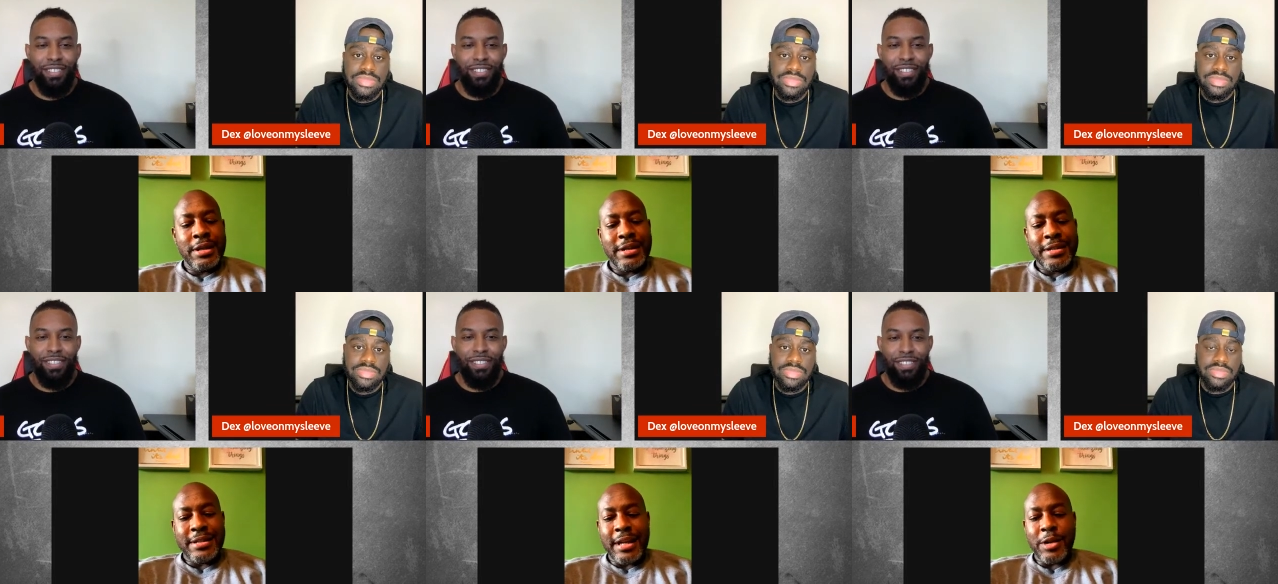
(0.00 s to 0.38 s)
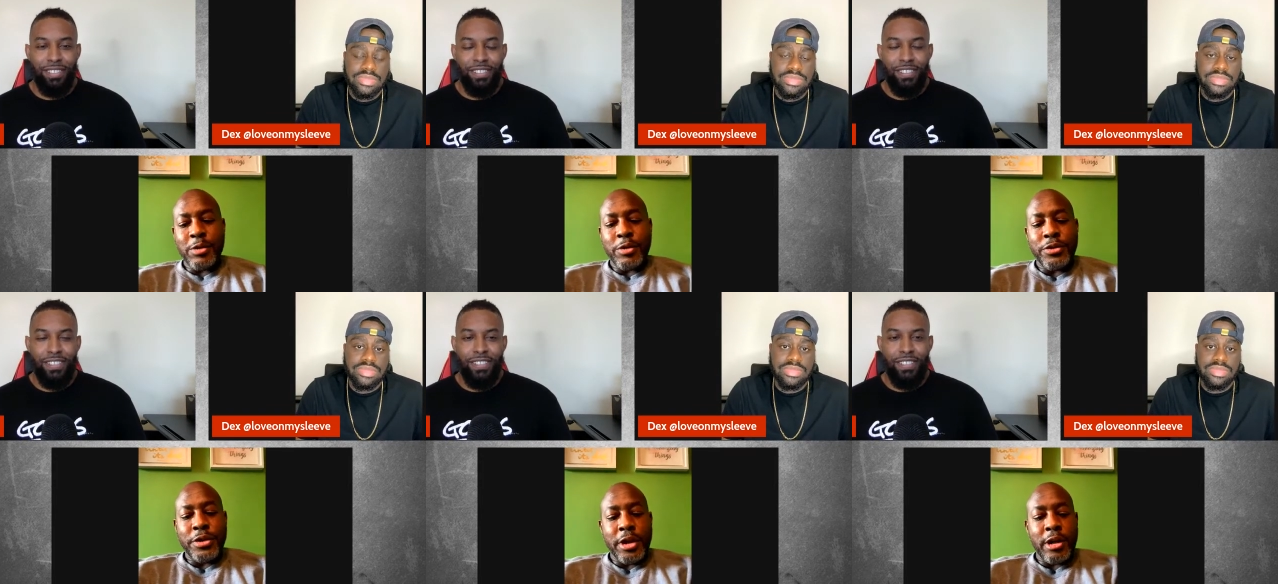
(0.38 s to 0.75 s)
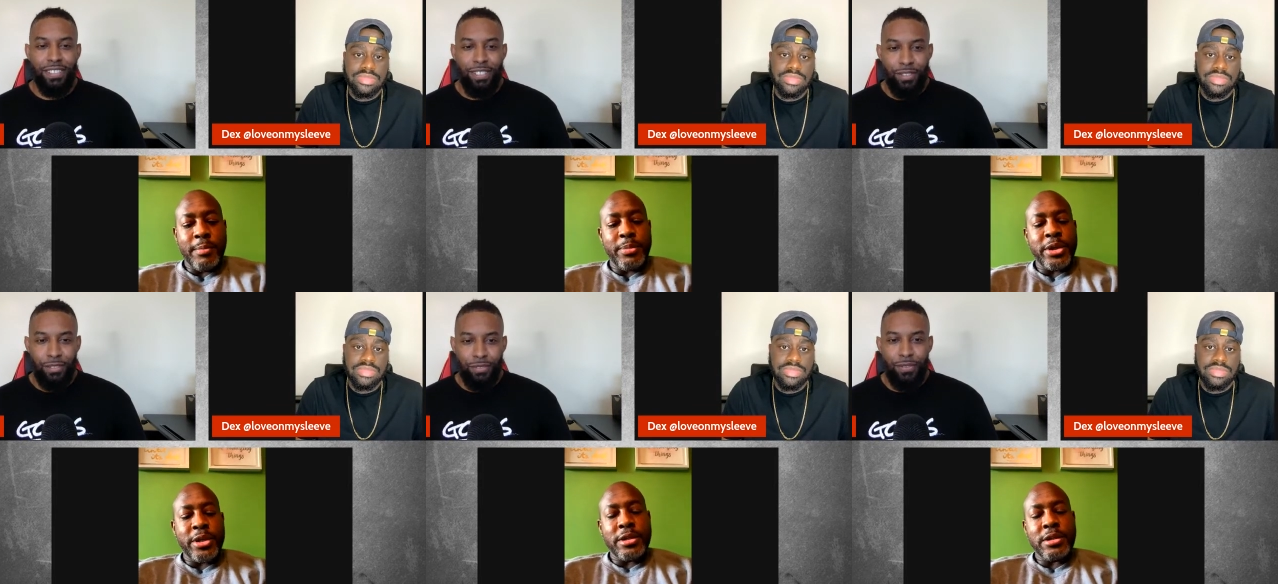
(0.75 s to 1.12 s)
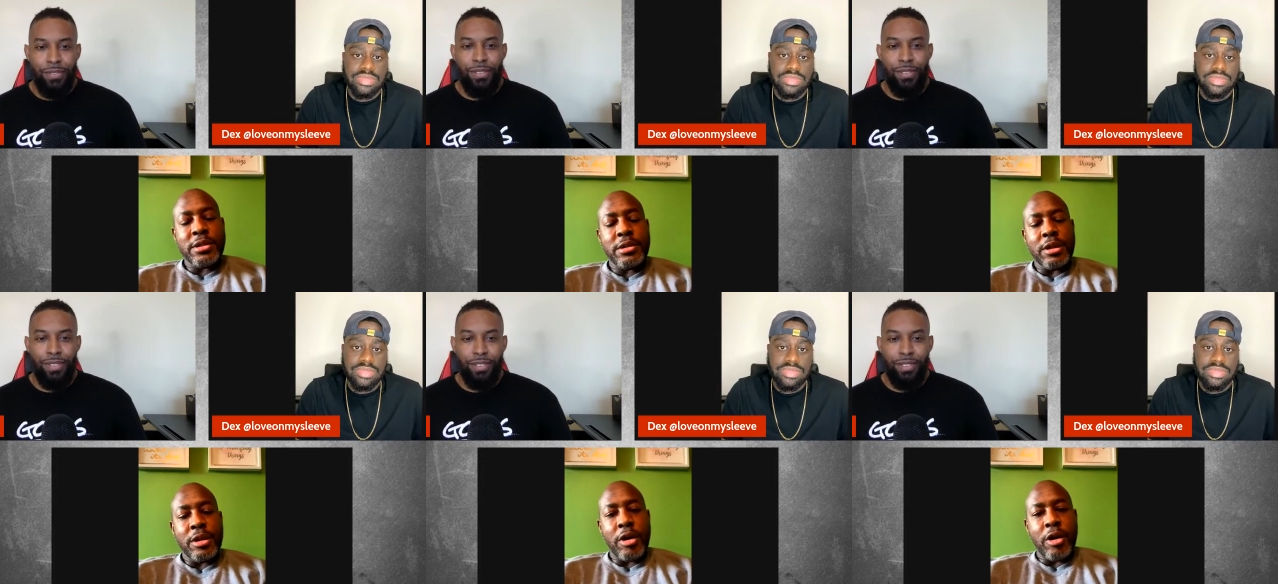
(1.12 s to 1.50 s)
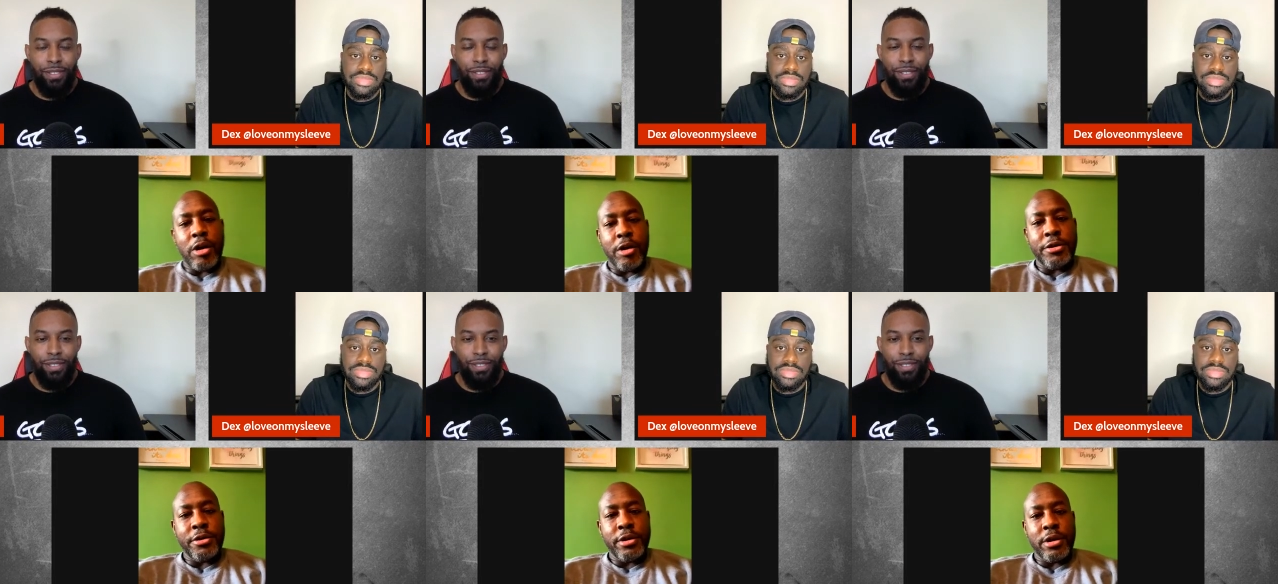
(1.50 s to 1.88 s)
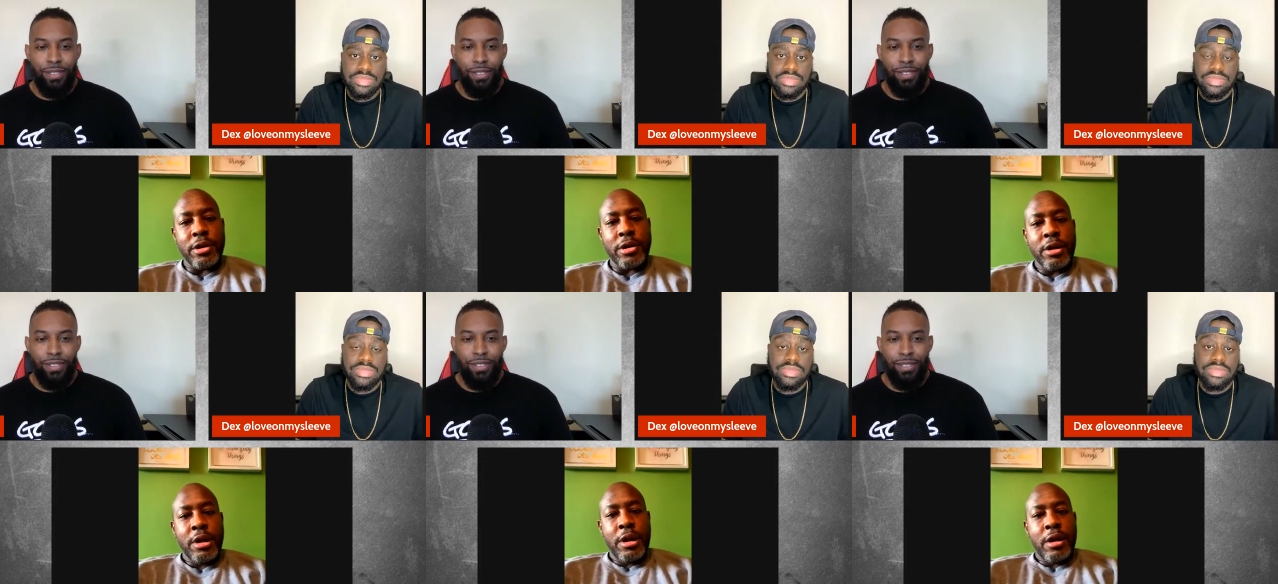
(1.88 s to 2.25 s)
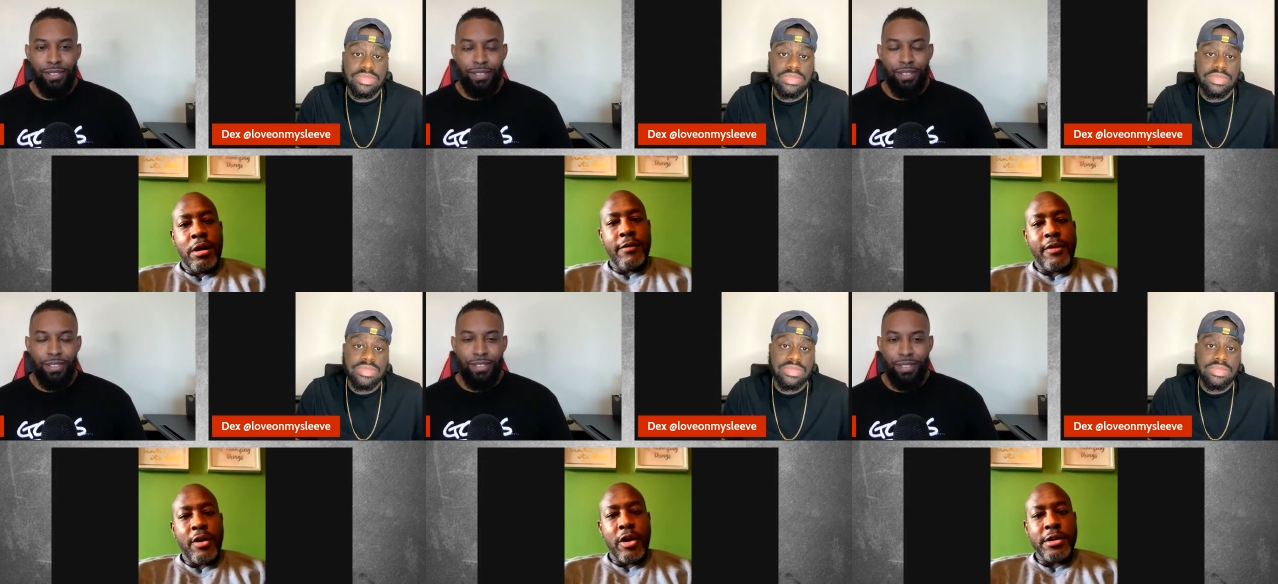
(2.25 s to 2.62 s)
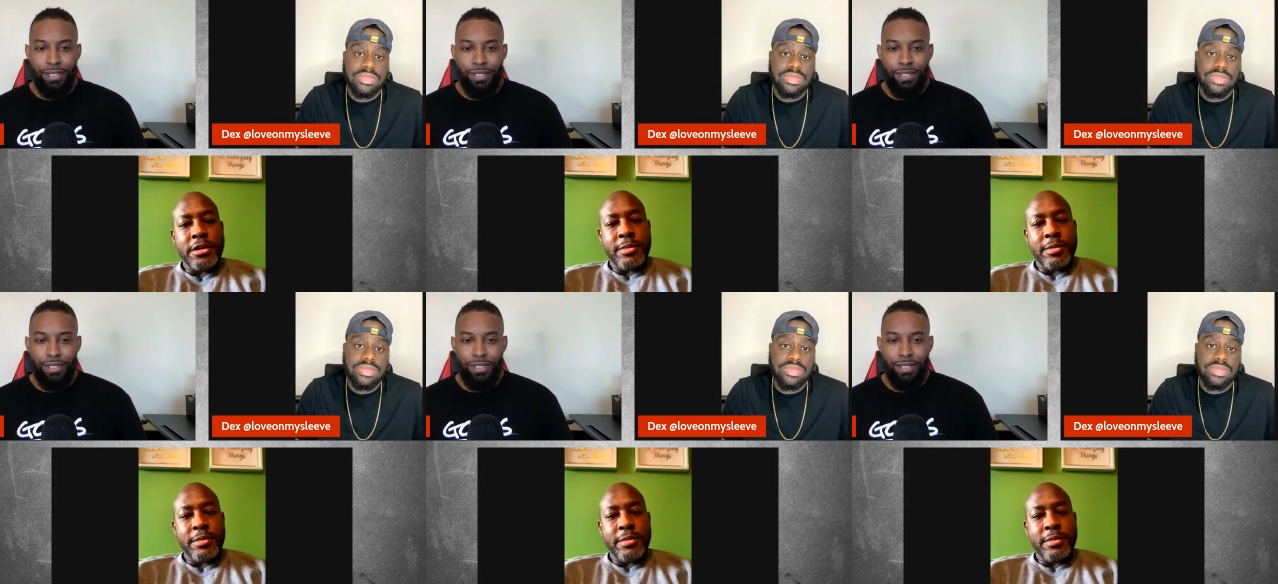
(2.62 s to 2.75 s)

Speaker 1: psychotherapist, the author of Hearts